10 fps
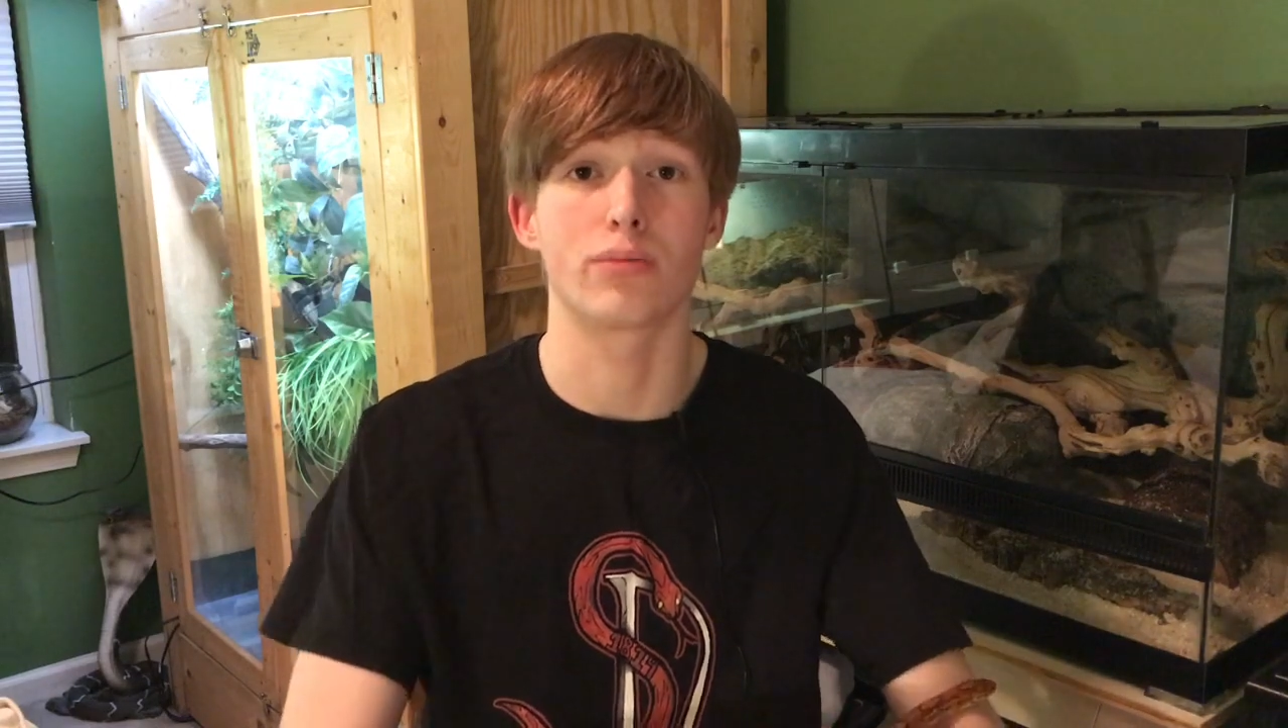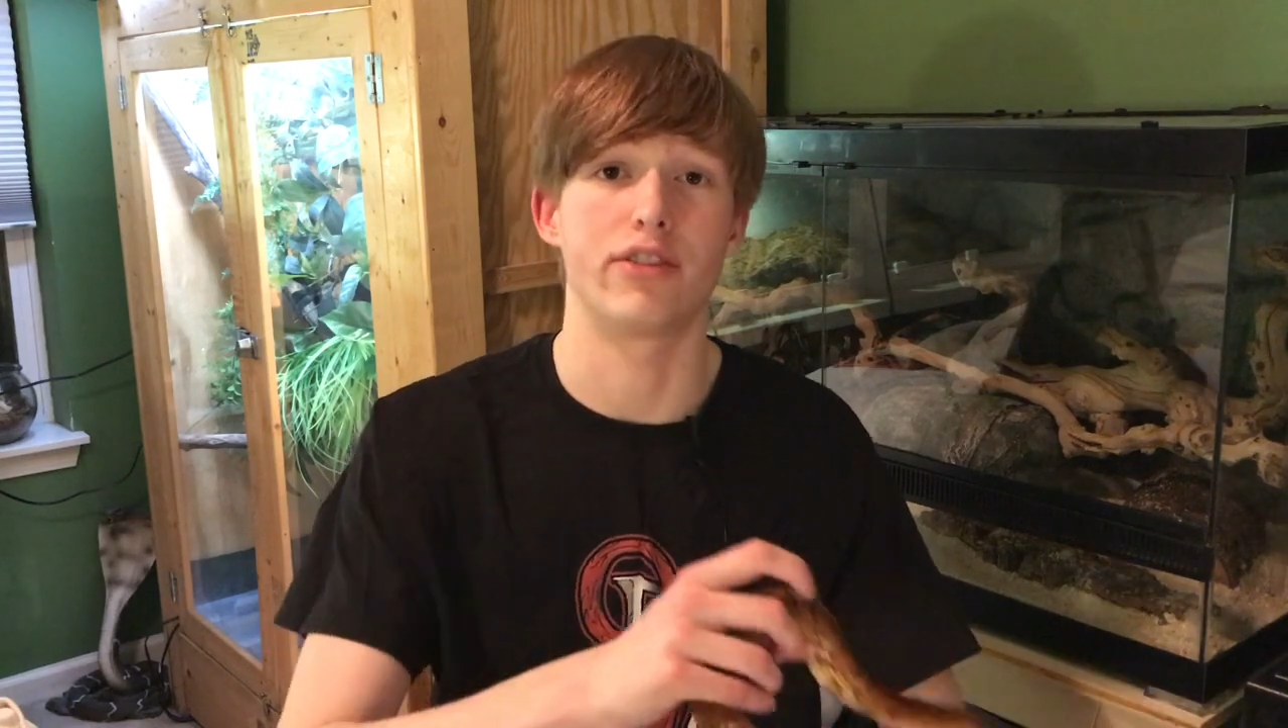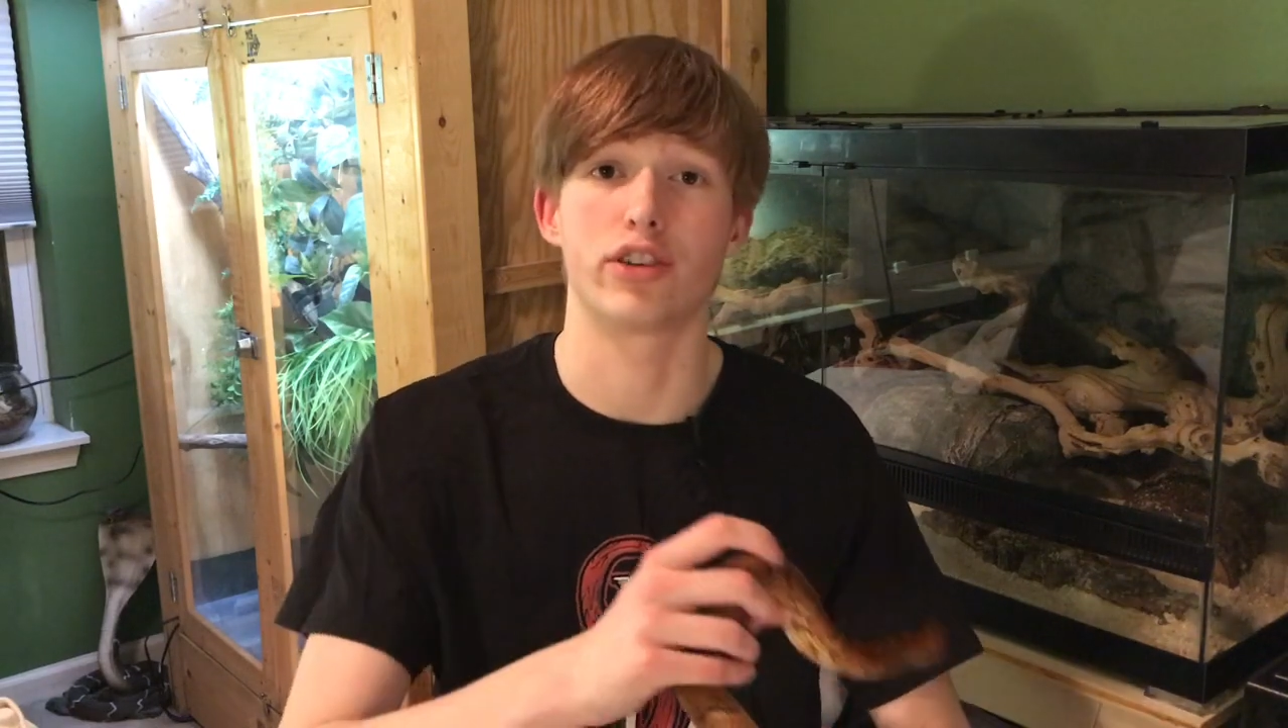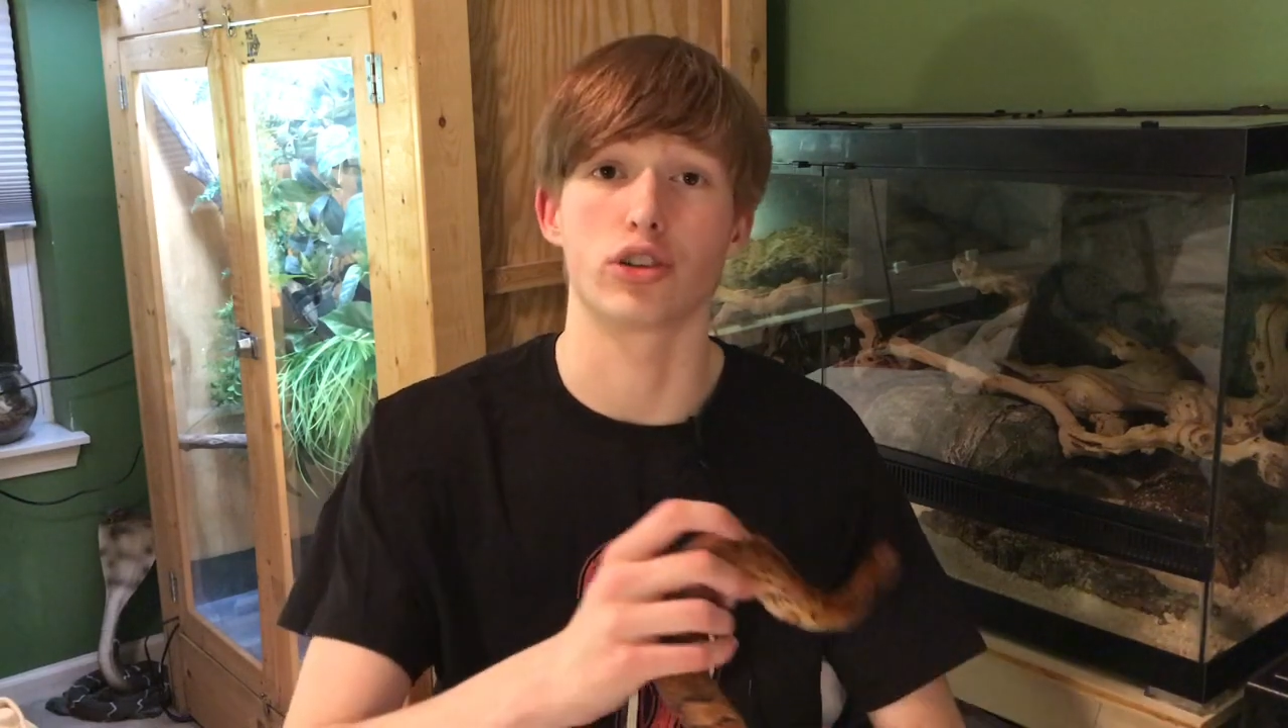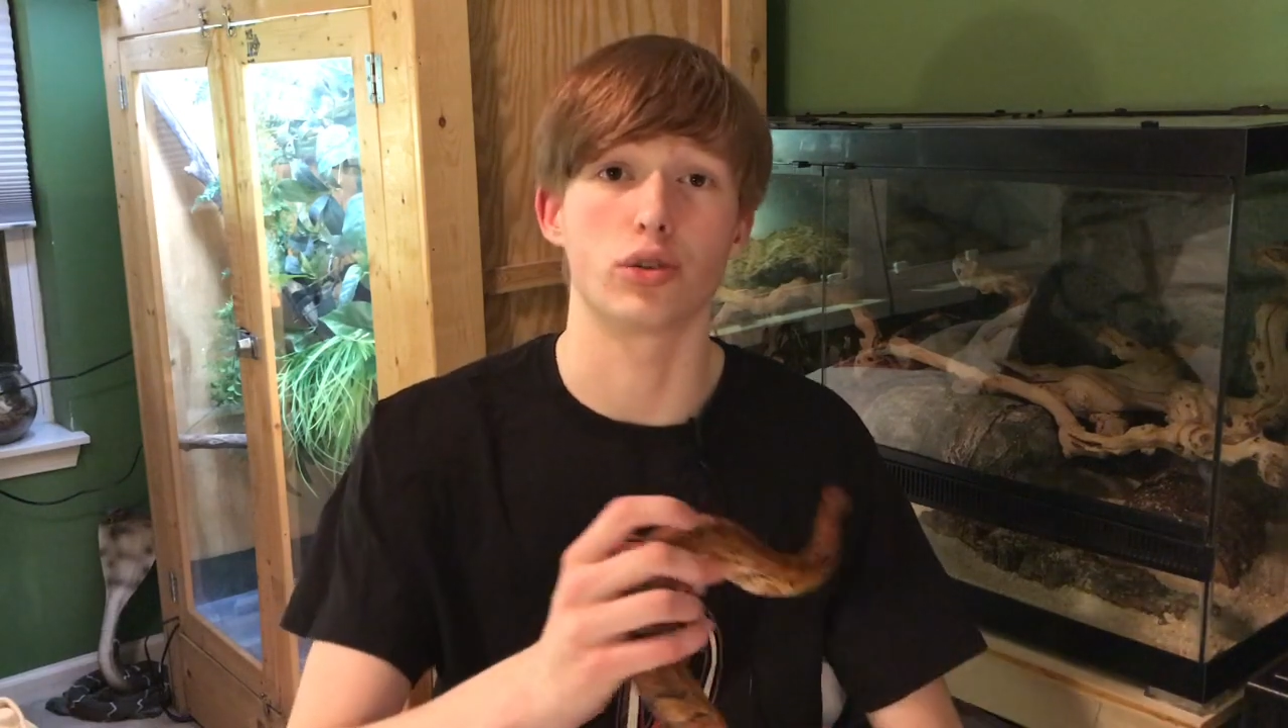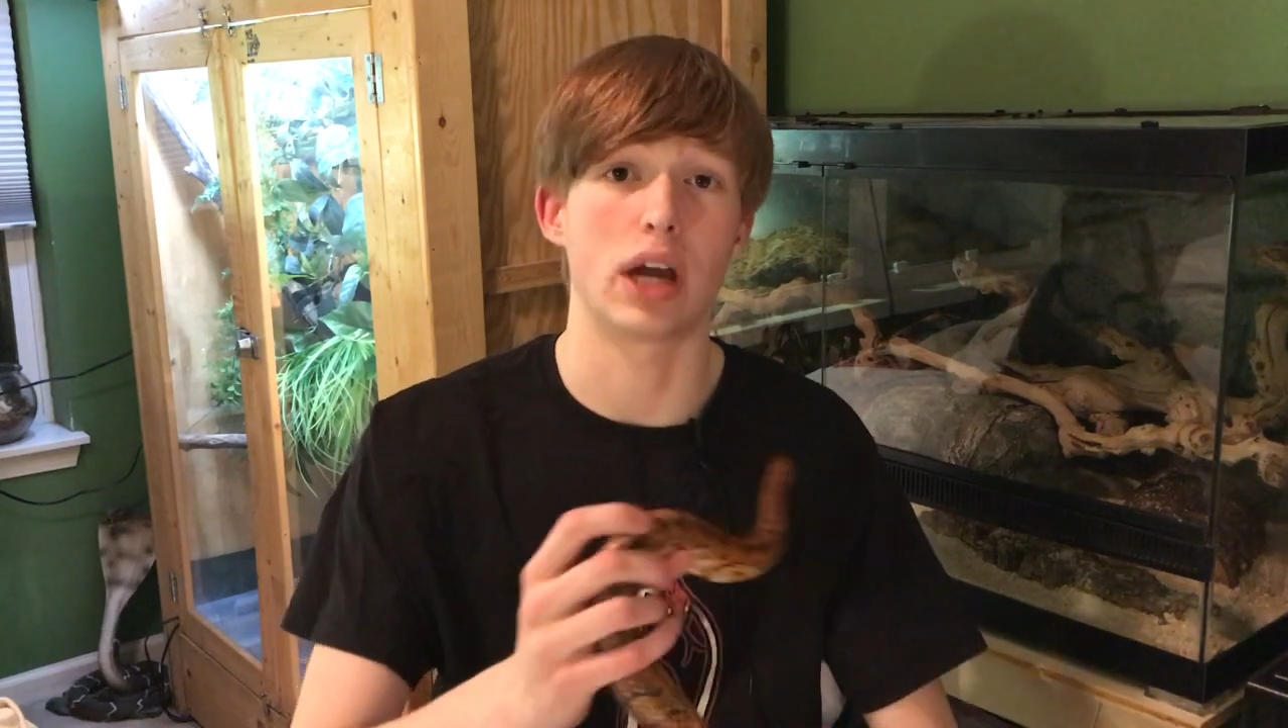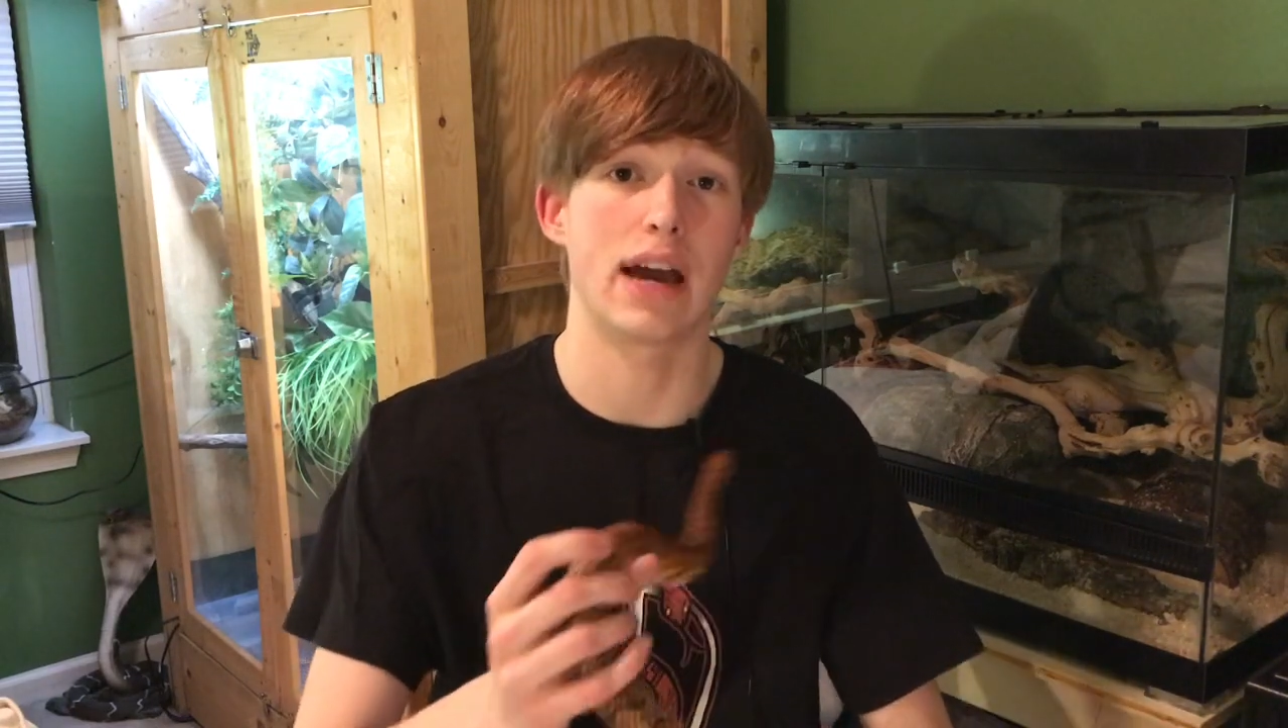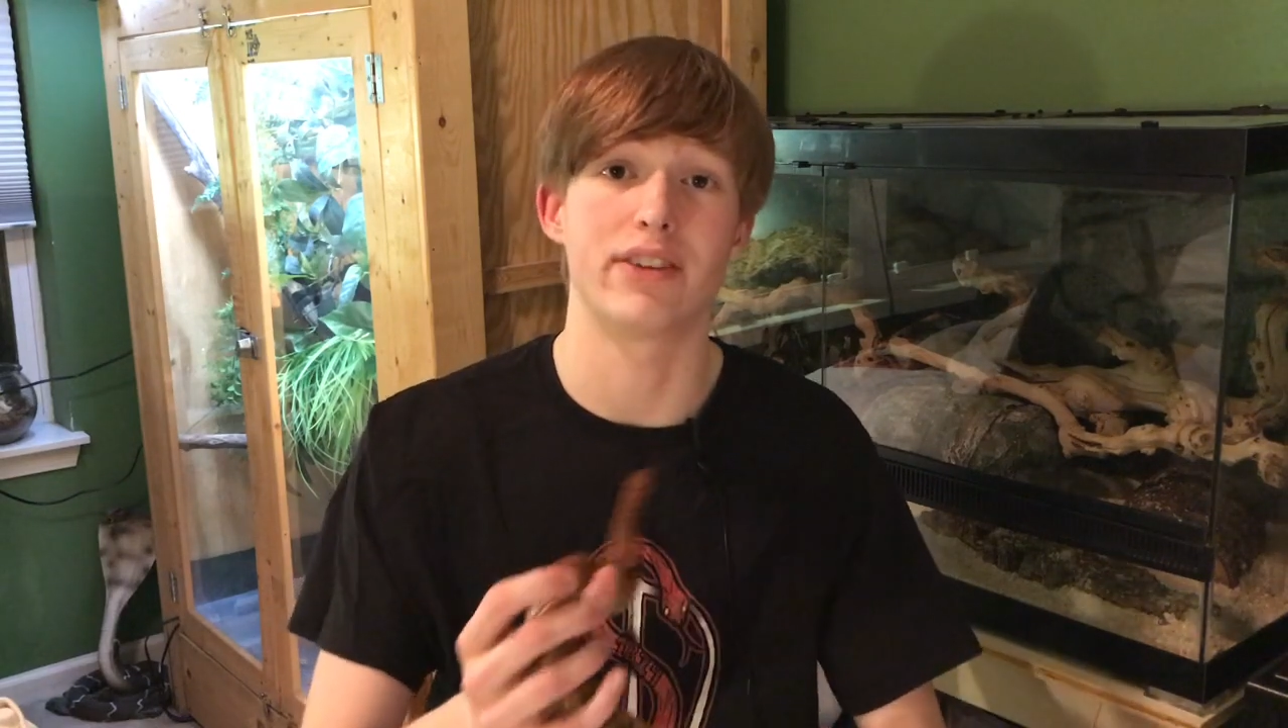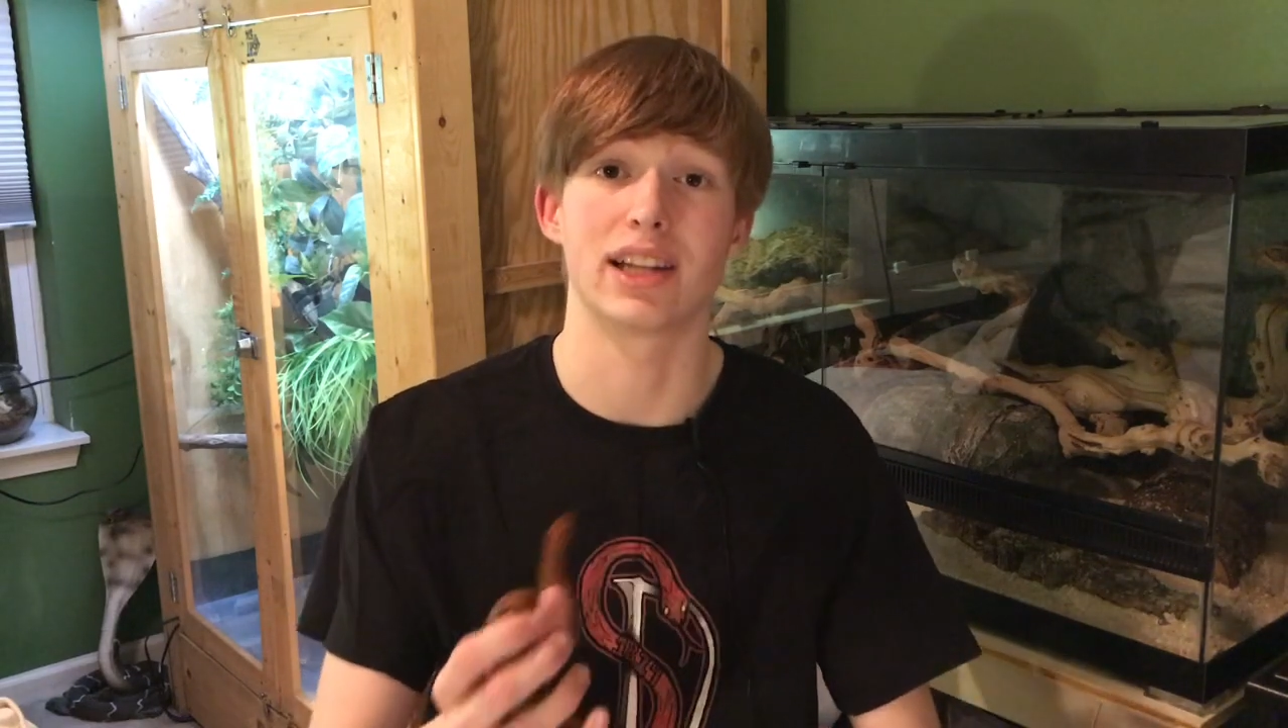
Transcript: If you have